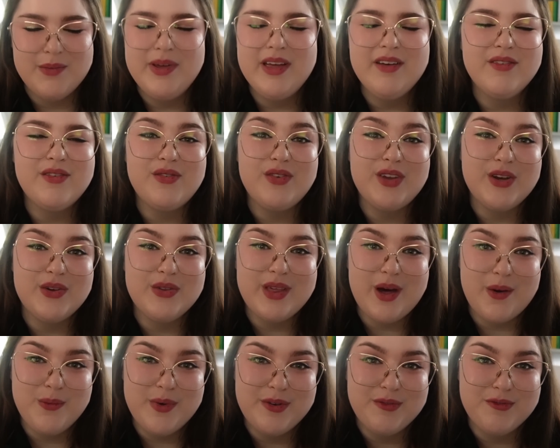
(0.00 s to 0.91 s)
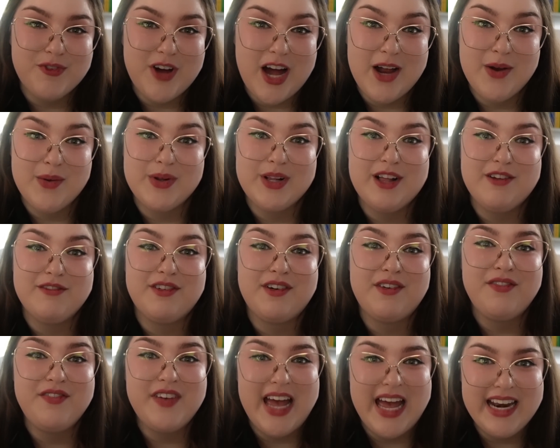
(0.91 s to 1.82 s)
we have a video that went viral of a
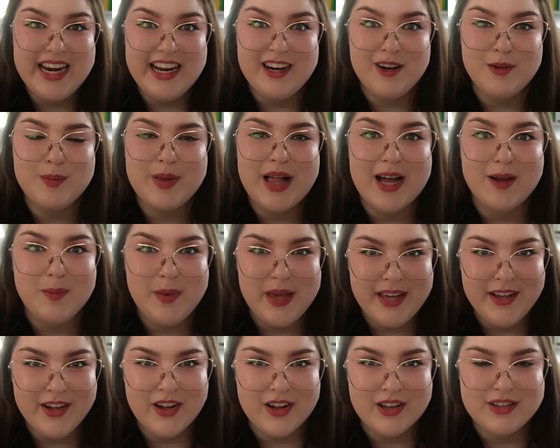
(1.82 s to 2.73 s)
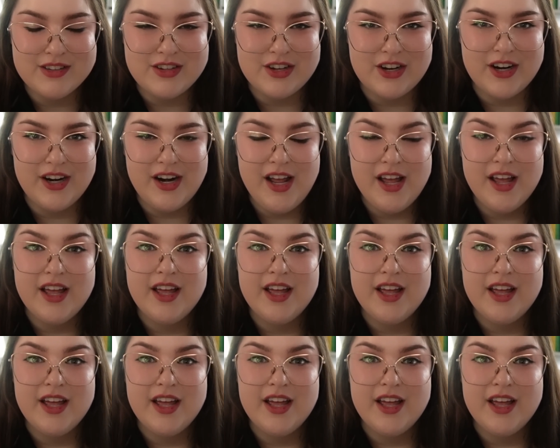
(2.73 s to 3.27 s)
fan at a BLACKPINK concert.